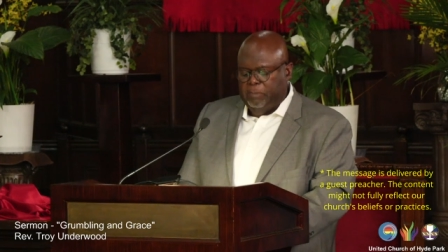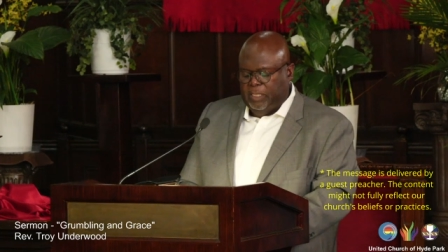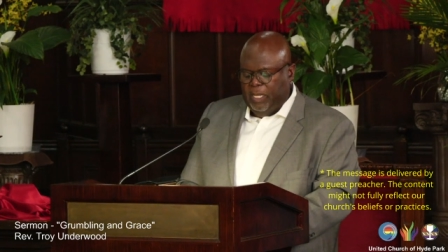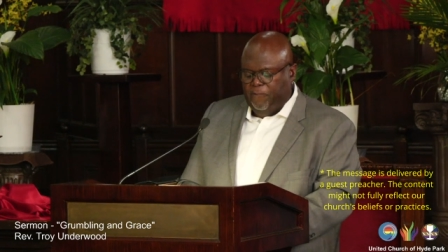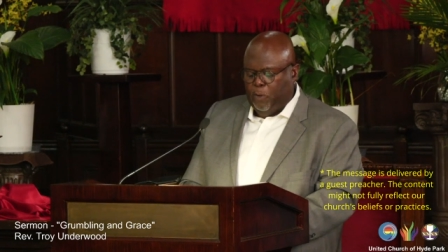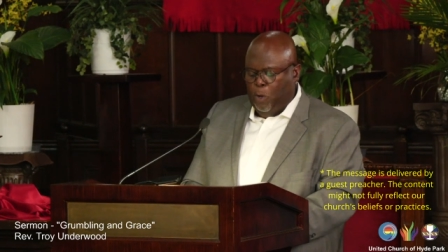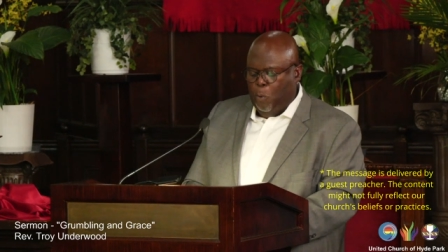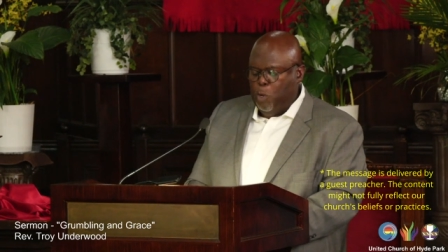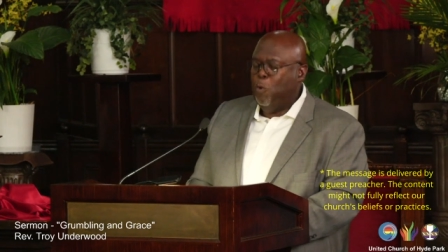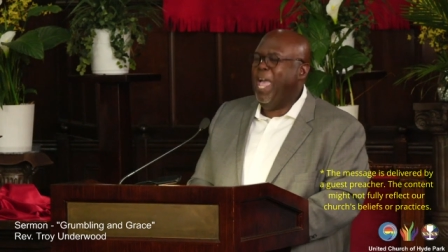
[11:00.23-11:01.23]
difficult
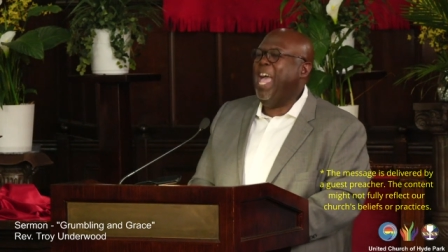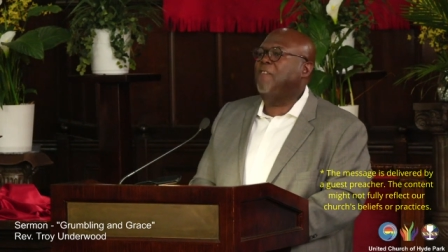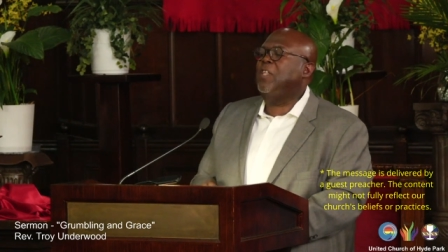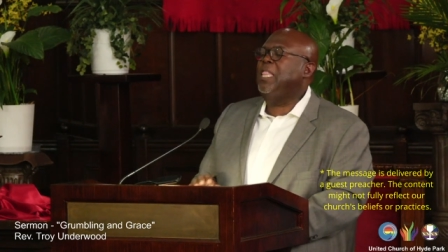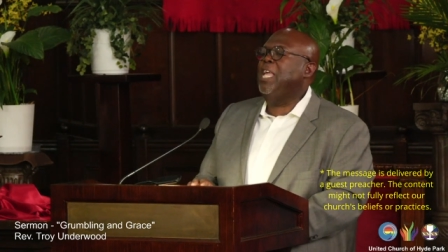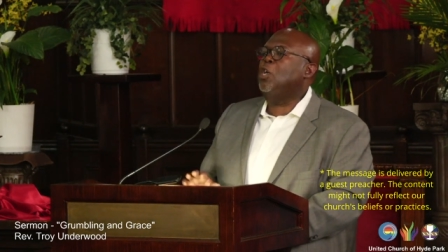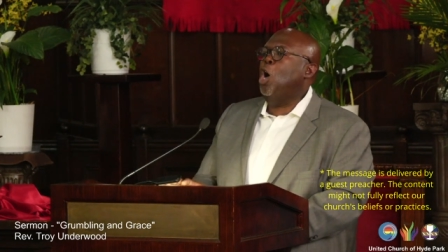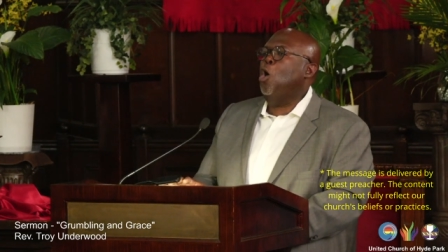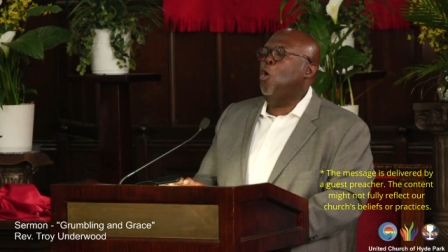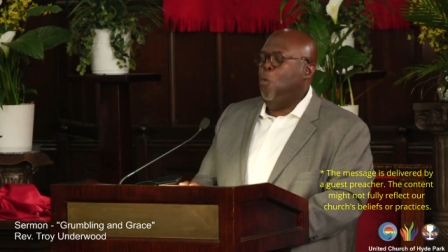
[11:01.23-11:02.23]
when you have to let
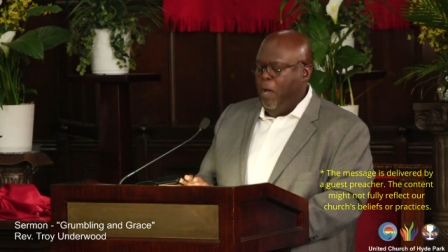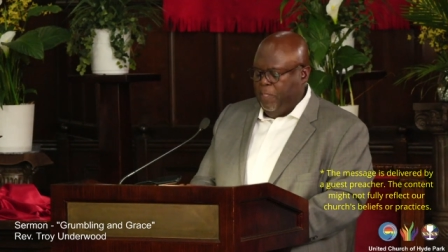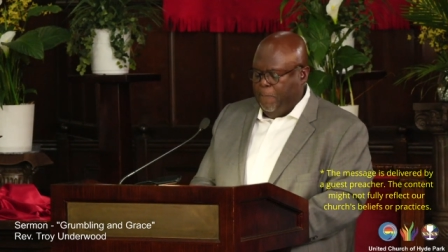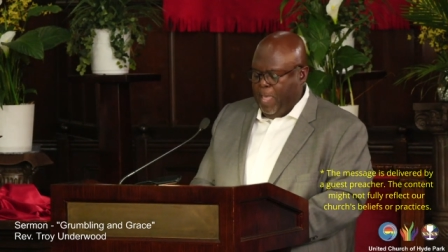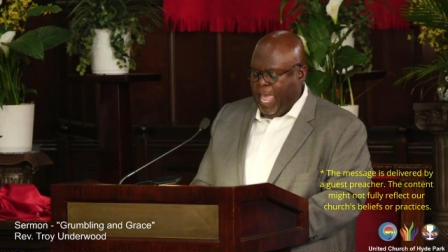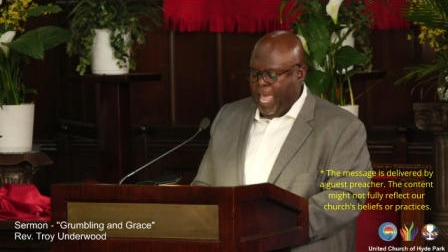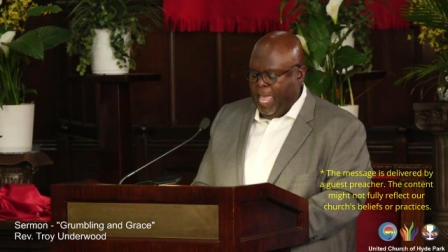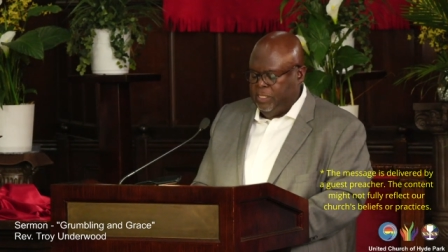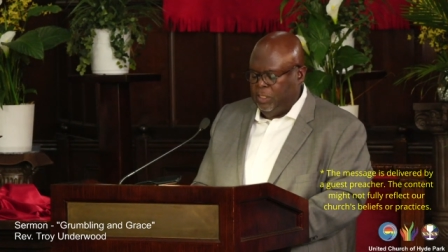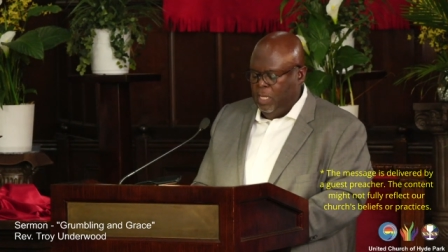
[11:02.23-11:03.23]
go of the
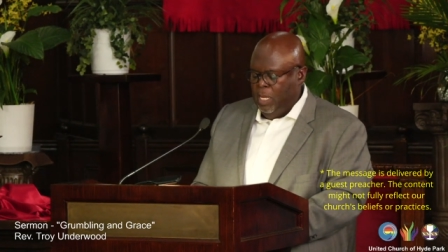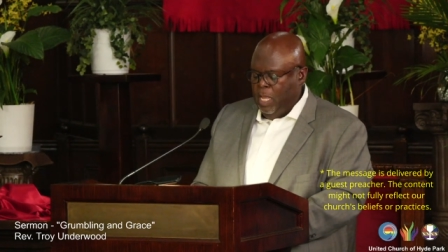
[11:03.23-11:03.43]
past.